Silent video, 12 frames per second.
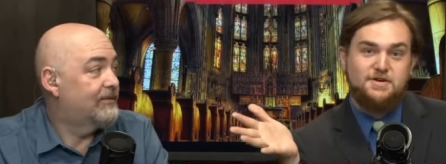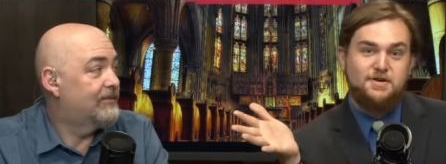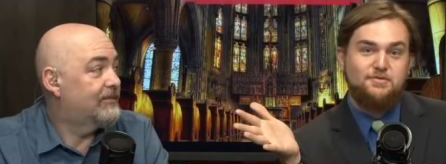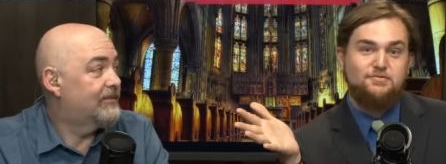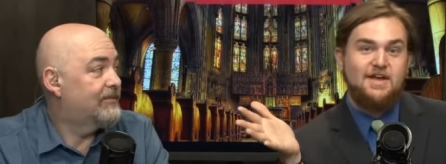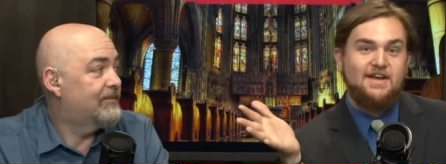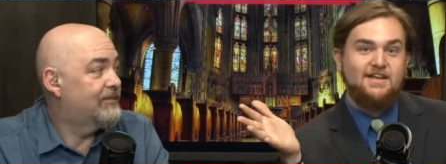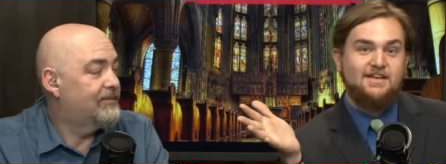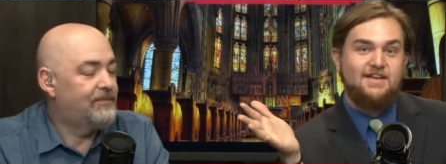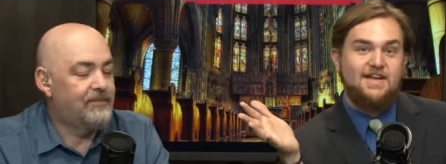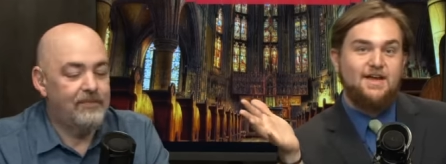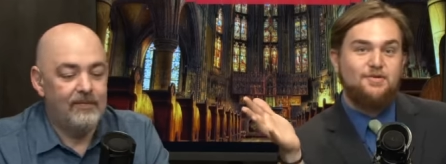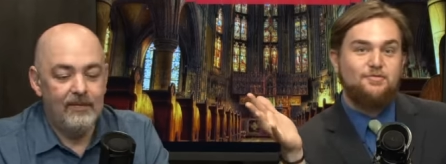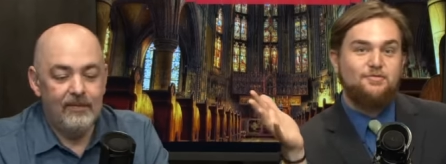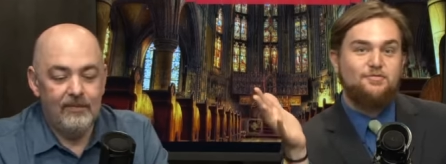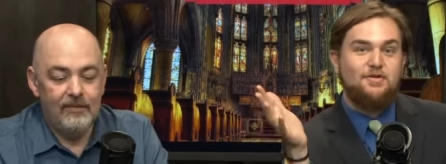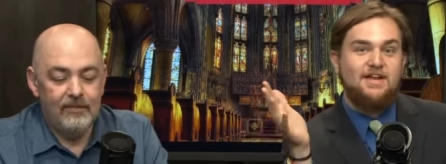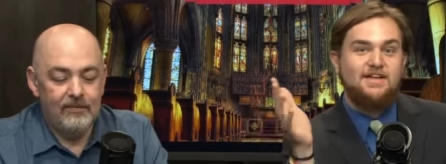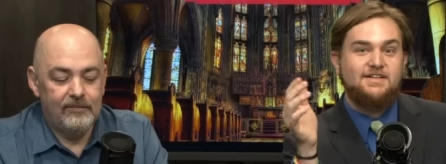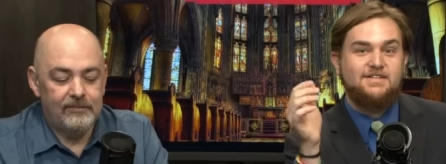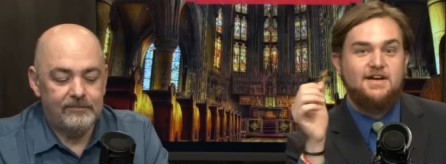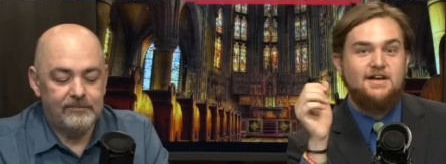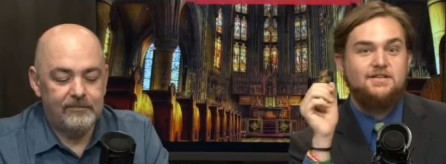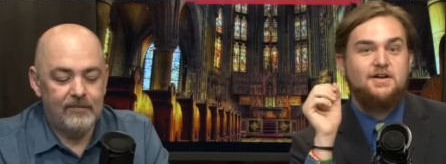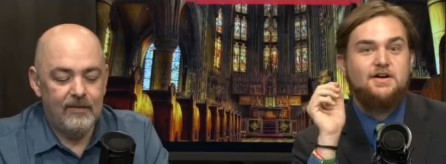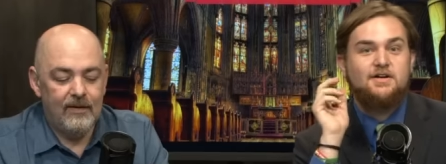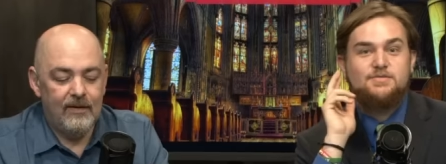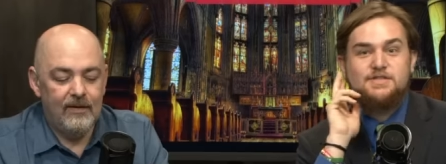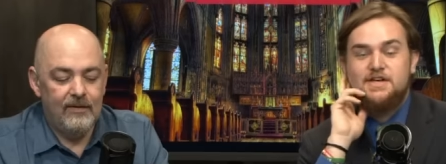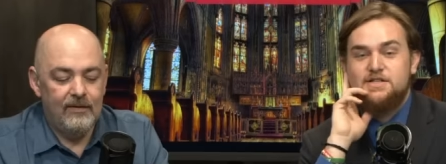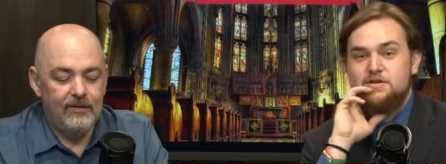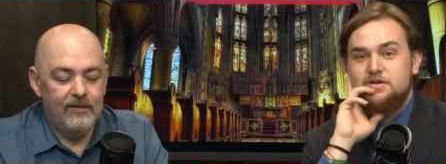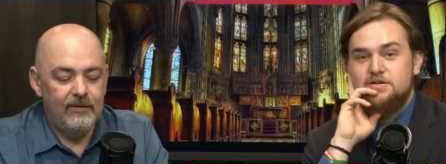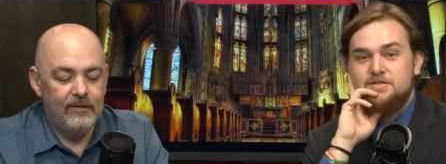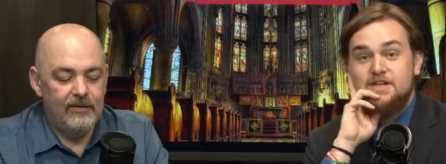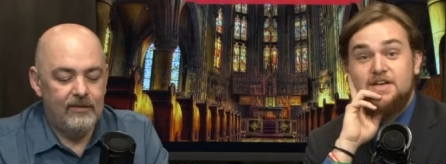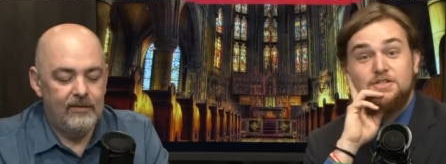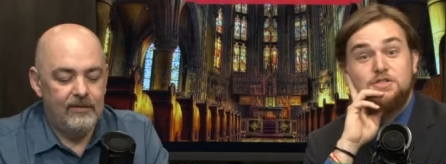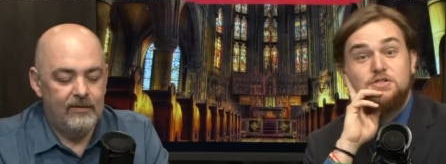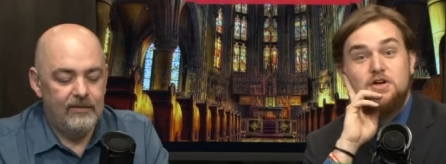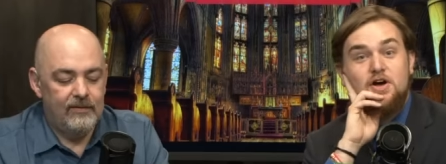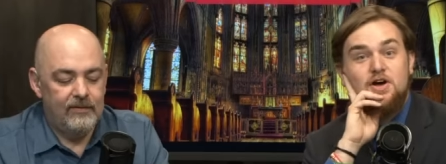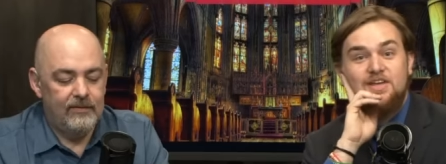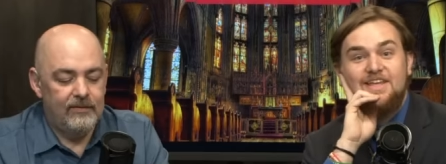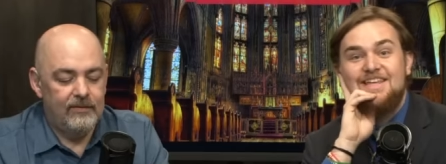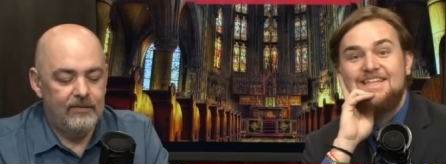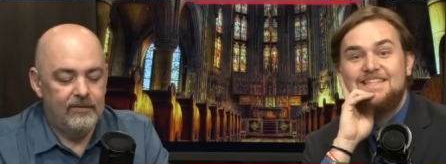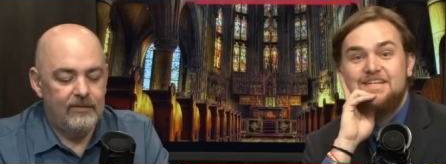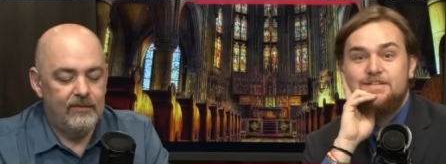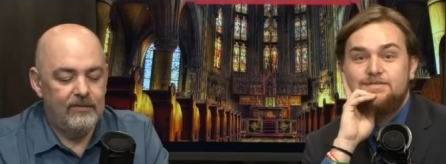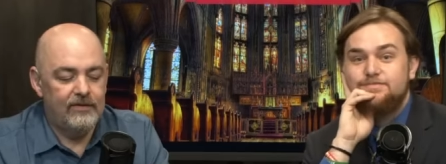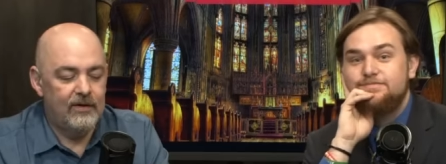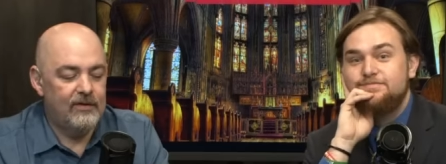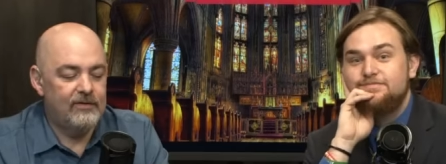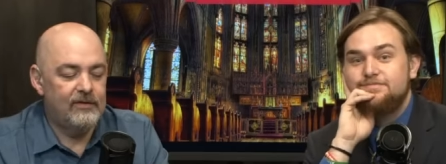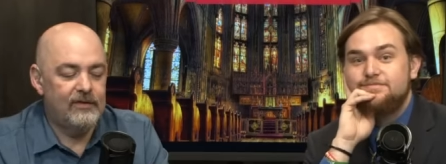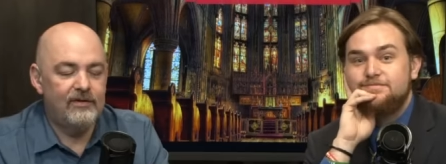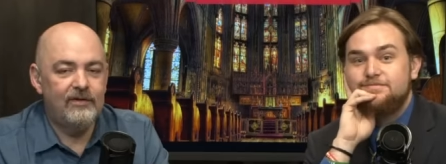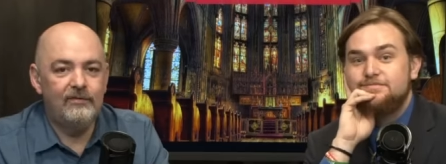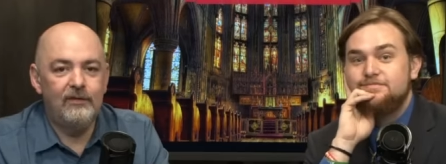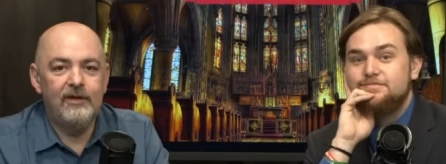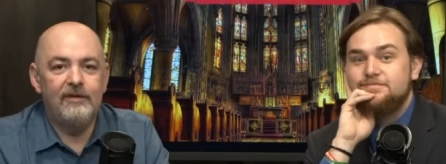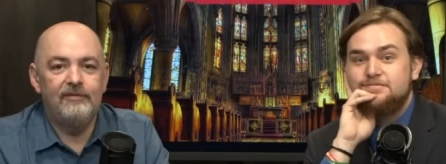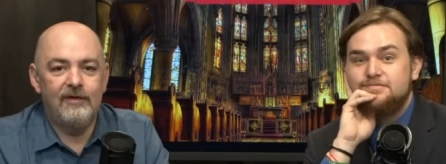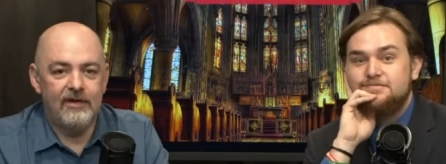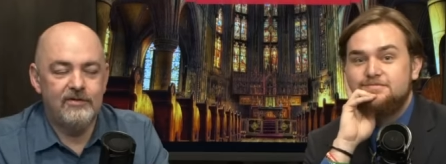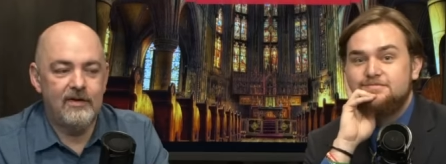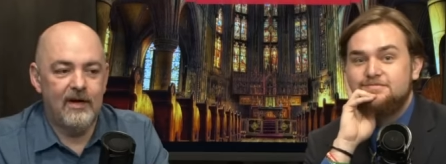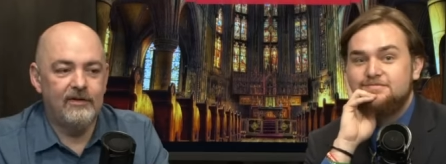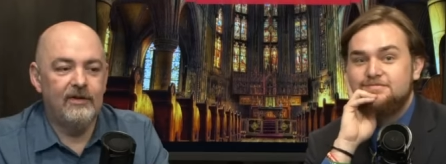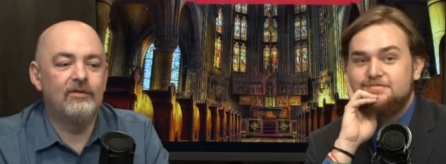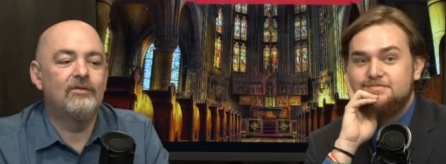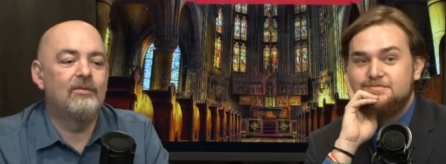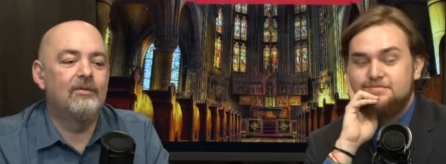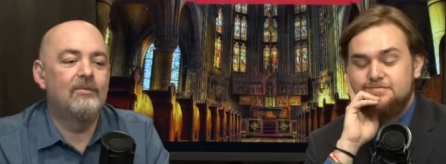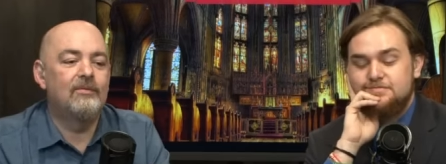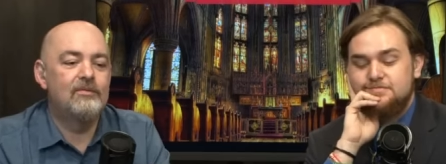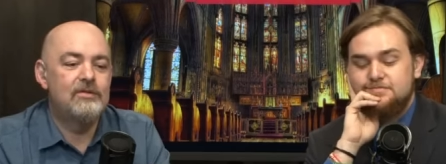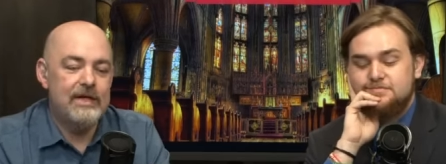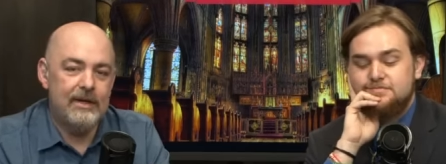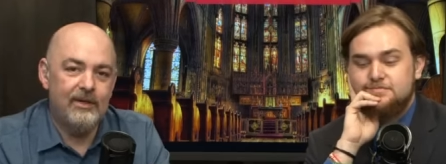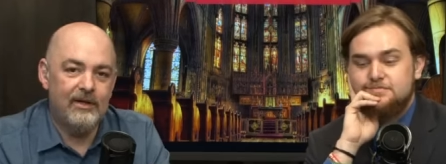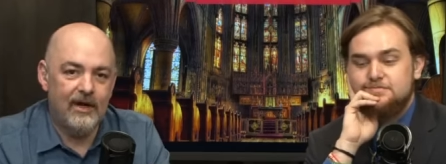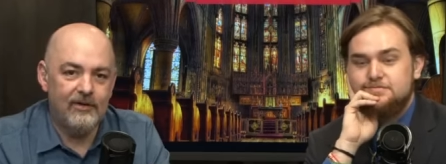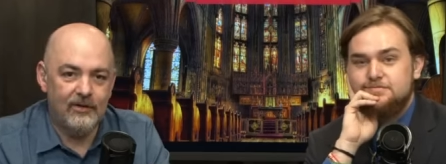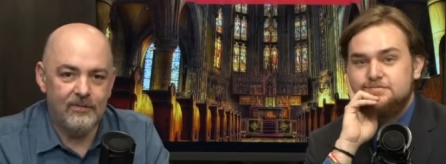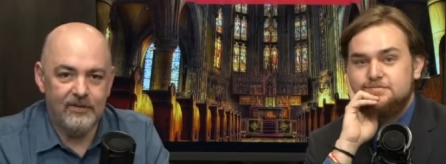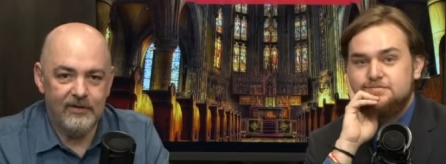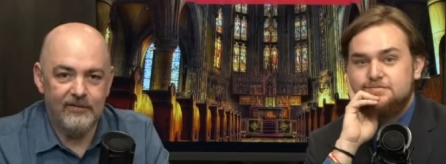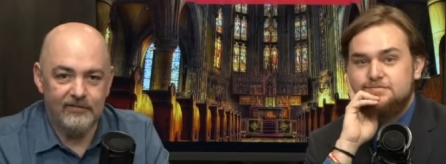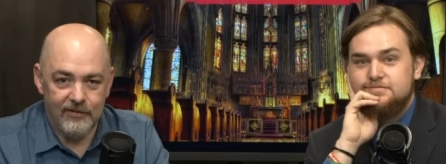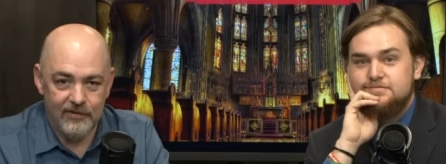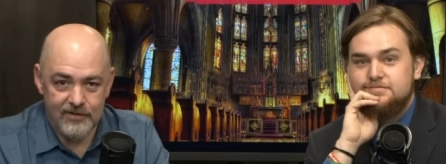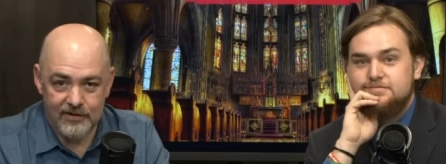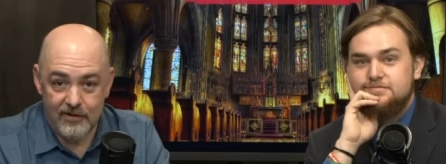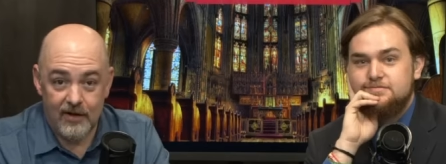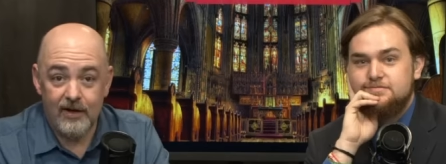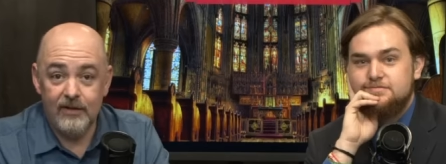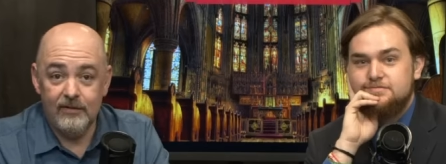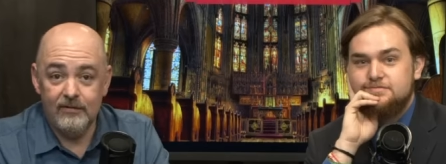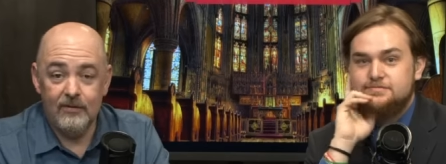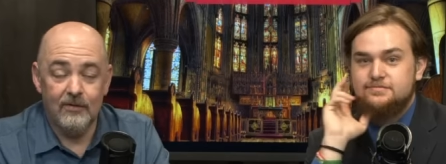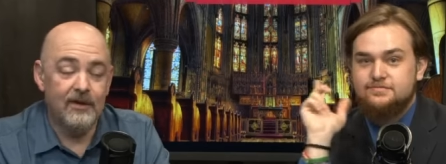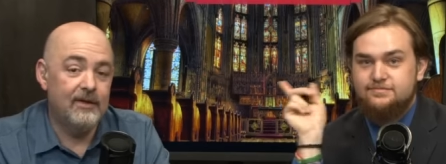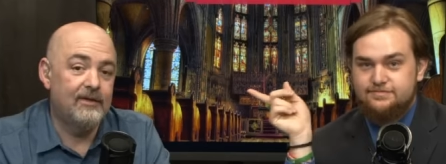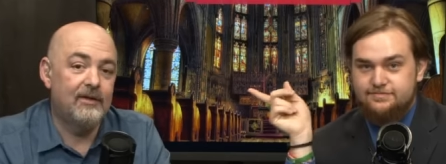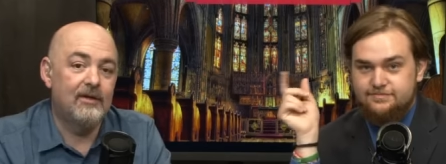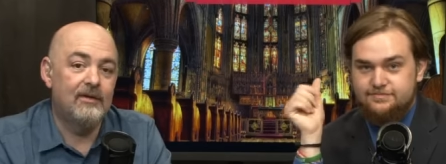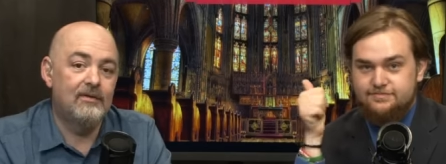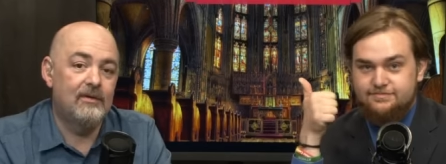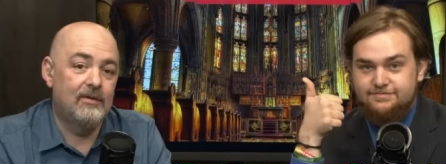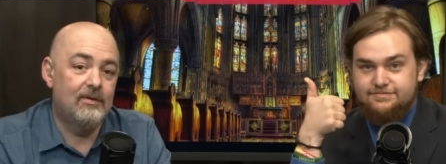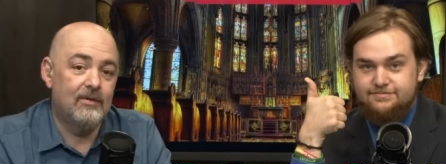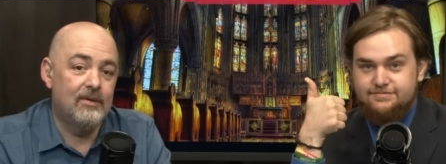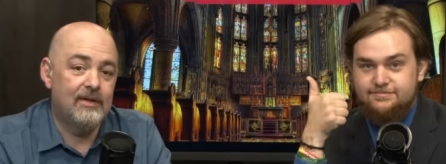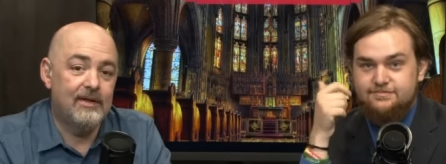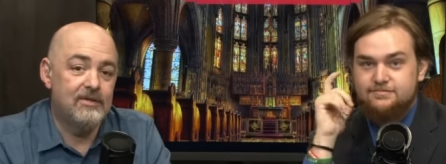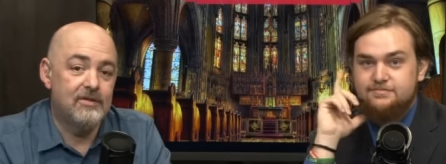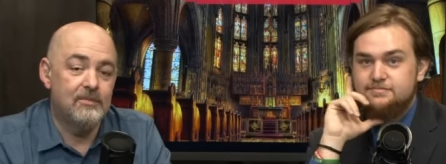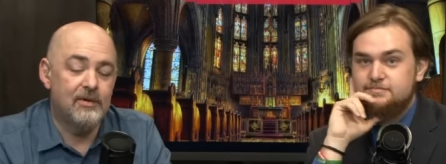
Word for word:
Speaker 1: us on Reddit at reddit.com slash r slash talkheathen.
Speaker 2: So, so let's see if we can fast track this. Mm-hmm. Jamie and I don't believe there's a God or anything in or anything